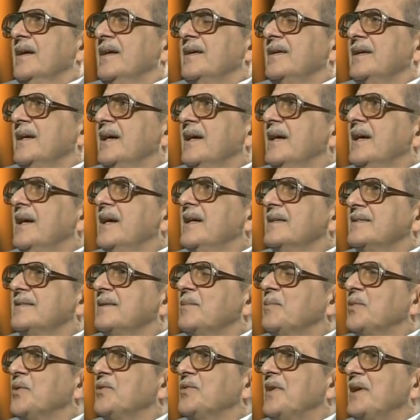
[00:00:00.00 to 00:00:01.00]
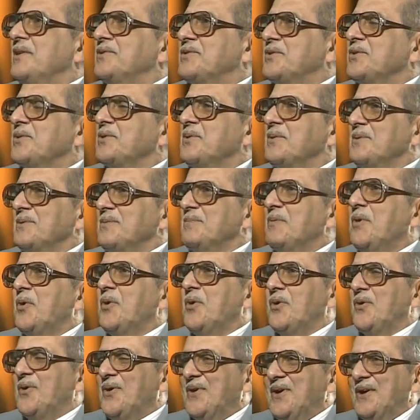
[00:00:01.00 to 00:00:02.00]
Yeah, I suppose I should
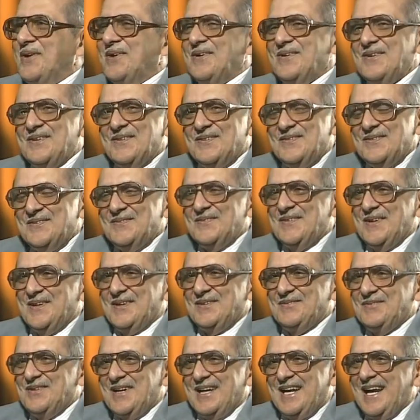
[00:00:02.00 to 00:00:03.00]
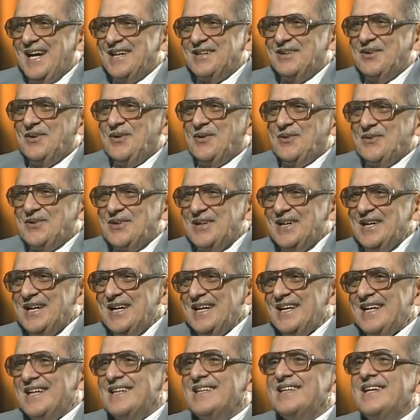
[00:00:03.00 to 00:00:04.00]
more, but I don't.
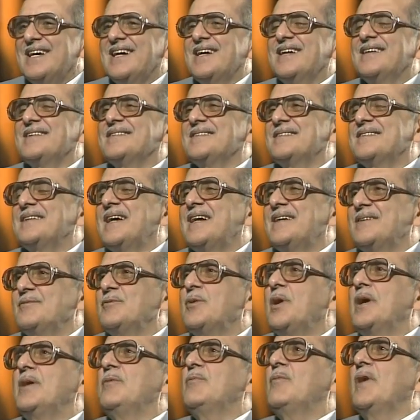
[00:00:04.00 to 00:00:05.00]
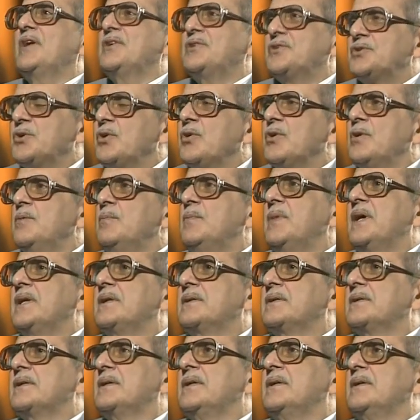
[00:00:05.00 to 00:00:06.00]
One should,
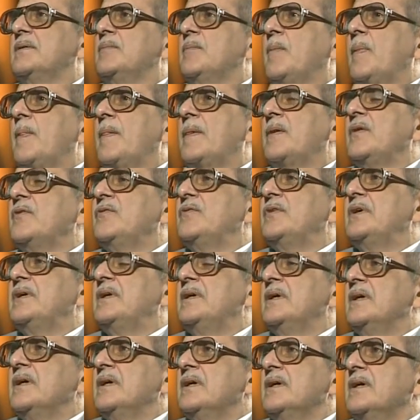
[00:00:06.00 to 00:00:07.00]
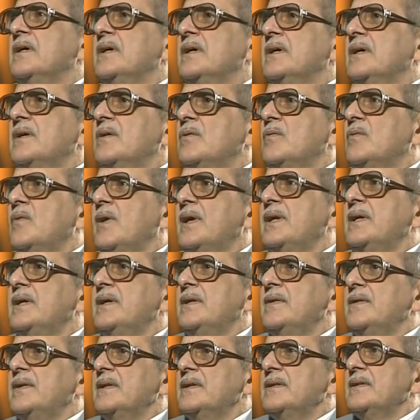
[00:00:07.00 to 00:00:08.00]
but you see,
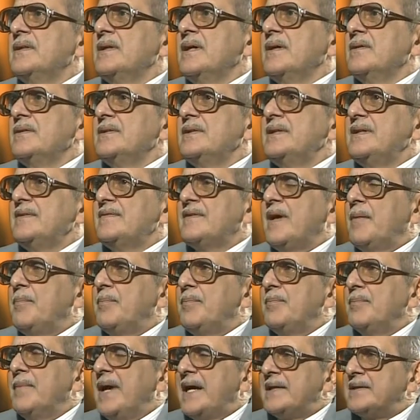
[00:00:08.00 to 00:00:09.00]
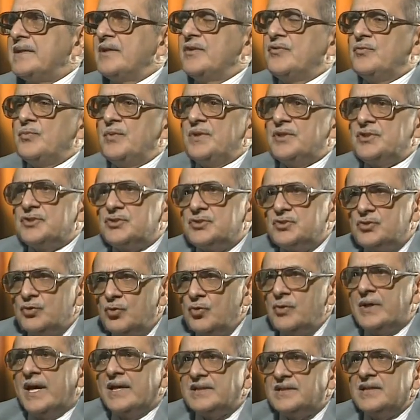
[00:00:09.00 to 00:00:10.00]
these are matters which
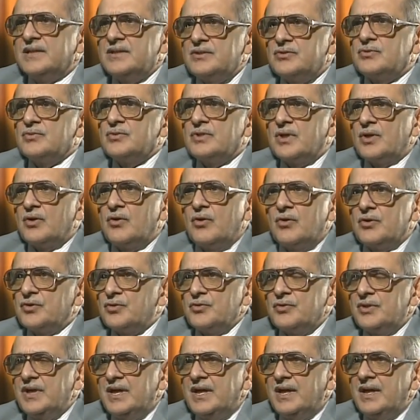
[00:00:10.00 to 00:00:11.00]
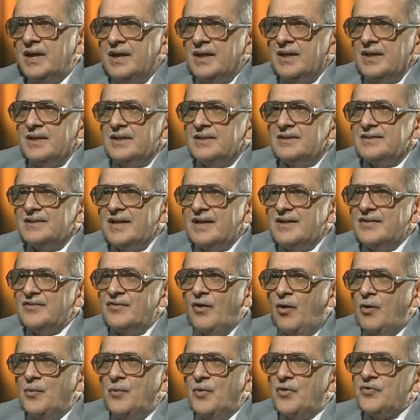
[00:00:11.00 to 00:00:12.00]
do get into the law. Today, there is
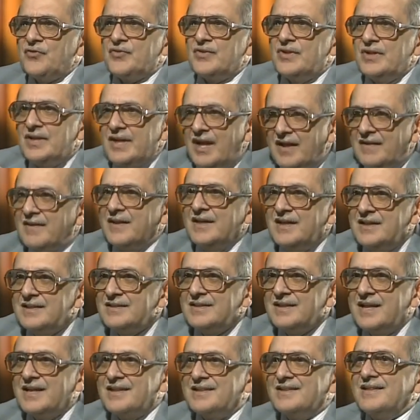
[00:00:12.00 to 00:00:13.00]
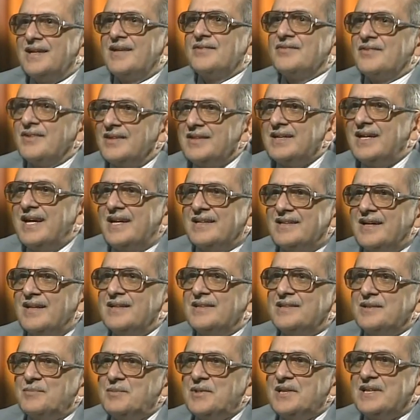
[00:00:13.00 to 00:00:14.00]
almost nothing that doesn't get
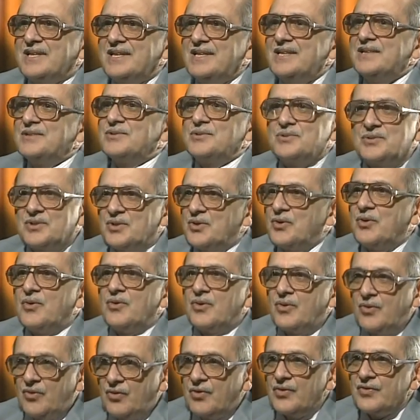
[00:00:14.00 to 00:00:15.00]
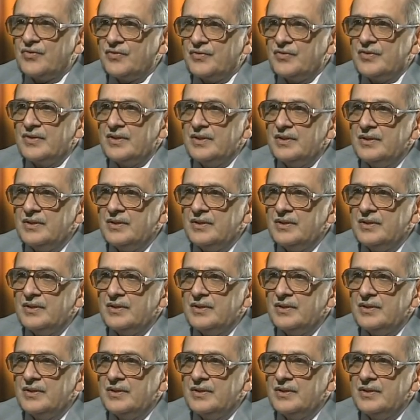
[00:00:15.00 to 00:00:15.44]
ultimately into the law courts.